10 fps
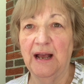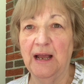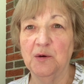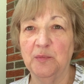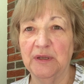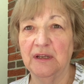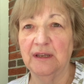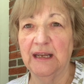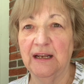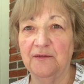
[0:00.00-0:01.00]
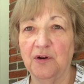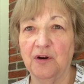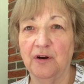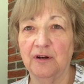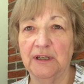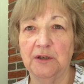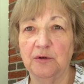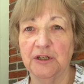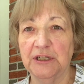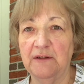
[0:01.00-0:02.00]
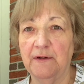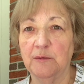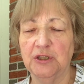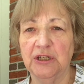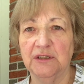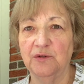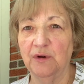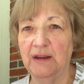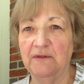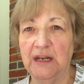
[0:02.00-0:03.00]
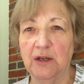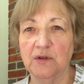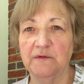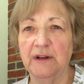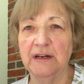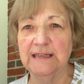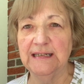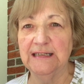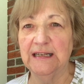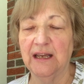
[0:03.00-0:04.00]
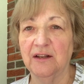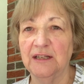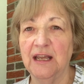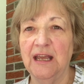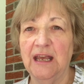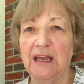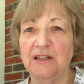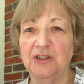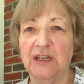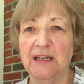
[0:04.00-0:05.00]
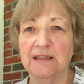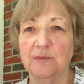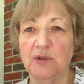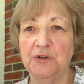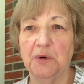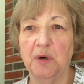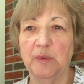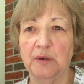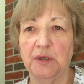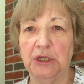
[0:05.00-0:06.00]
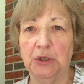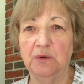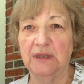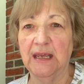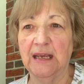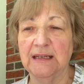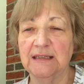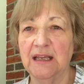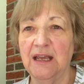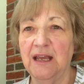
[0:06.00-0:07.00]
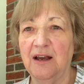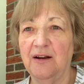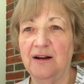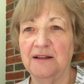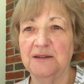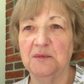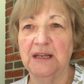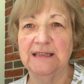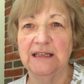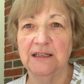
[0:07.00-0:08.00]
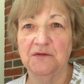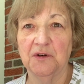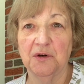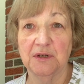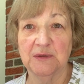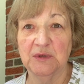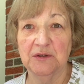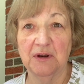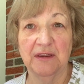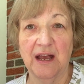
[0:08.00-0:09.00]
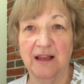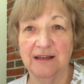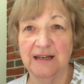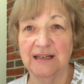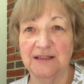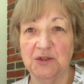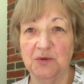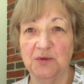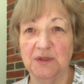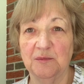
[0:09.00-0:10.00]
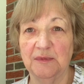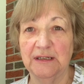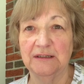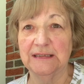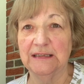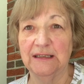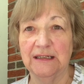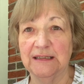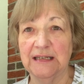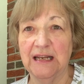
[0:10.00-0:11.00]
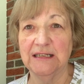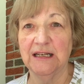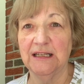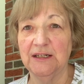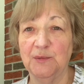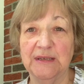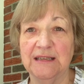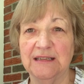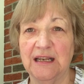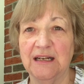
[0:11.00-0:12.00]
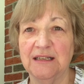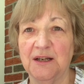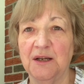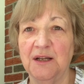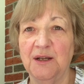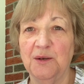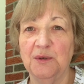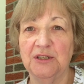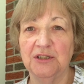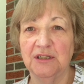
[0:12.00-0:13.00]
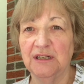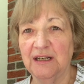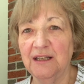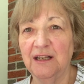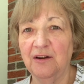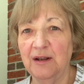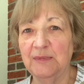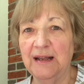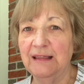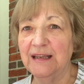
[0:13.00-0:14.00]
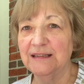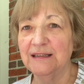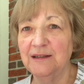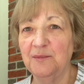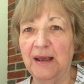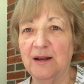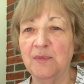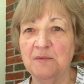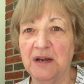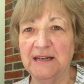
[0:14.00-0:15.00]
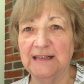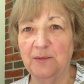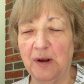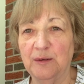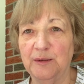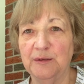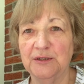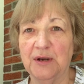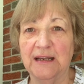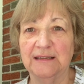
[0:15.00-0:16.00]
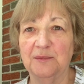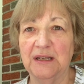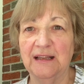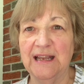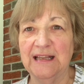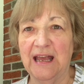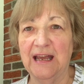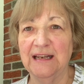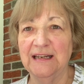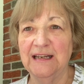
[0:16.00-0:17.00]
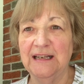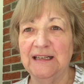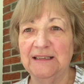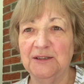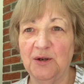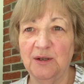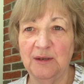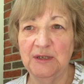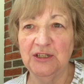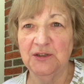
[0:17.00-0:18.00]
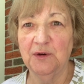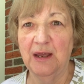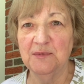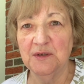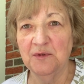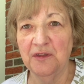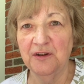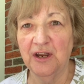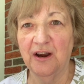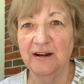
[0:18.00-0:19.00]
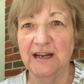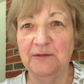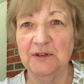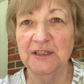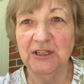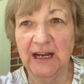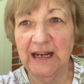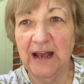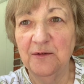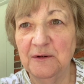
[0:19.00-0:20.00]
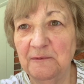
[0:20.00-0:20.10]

I will put the link for her little crochet farm. She does great videos, very detailed, and she has some adorable, cute things. Some nice things for Christmas around the holidays too. Some little Santa, little Mrs. Santa, which they're on my list in the back of my mind. I probably will try something like that. So let me just grab some other yarn and we'll check it out.